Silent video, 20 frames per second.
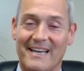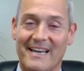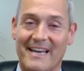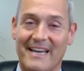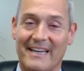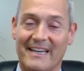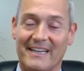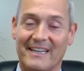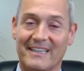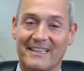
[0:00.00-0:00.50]

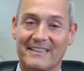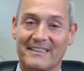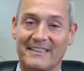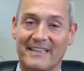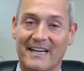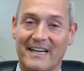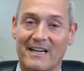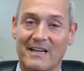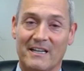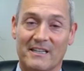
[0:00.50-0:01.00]
And
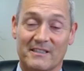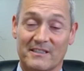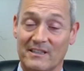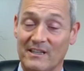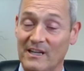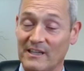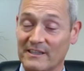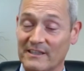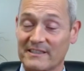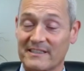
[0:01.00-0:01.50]
as
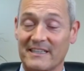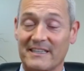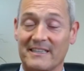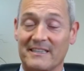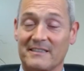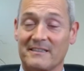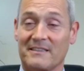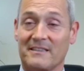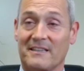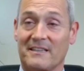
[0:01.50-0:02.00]
long
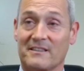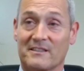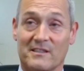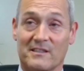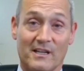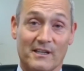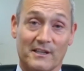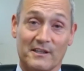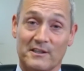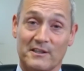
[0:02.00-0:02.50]

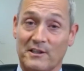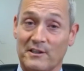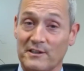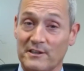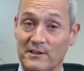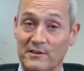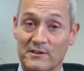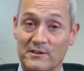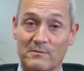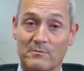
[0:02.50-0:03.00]
as you're
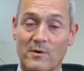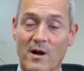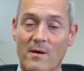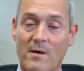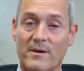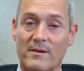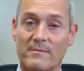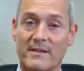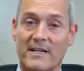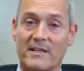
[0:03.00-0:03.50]
using
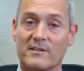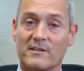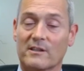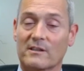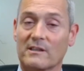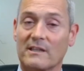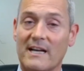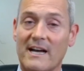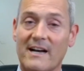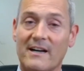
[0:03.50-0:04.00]
Property Manager
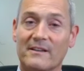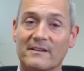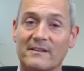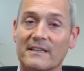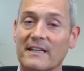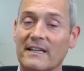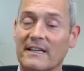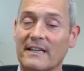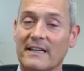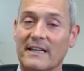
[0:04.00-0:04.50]

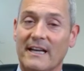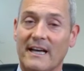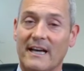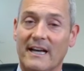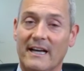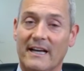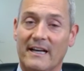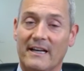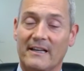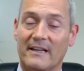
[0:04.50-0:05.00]
Cloud
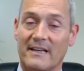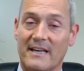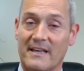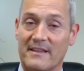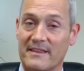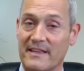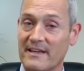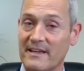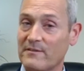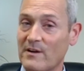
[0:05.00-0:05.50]

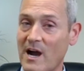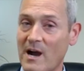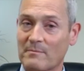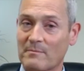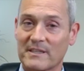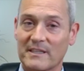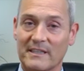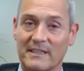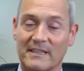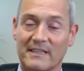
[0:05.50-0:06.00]
and they've
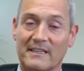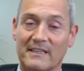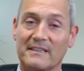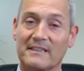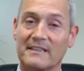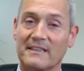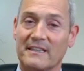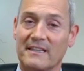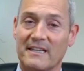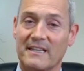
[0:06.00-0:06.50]
opted
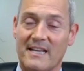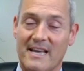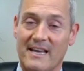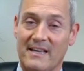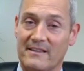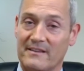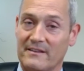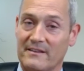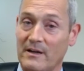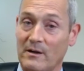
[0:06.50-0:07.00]
in
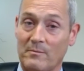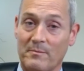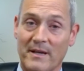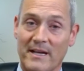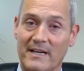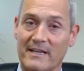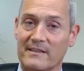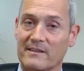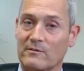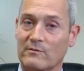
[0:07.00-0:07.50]
and they're
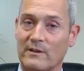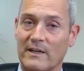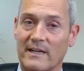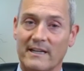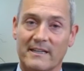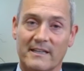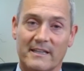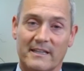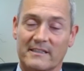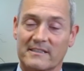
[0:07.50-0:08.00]
paying the
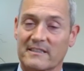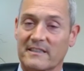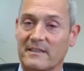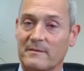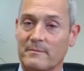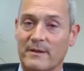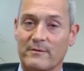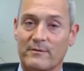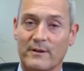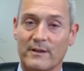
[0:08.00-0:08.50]
rent, it's going
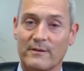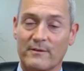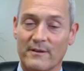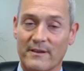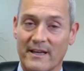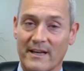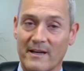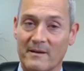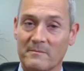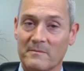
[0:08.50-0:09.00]
to be free for
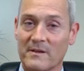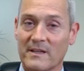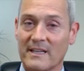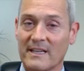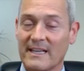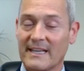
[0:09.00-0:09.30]
them.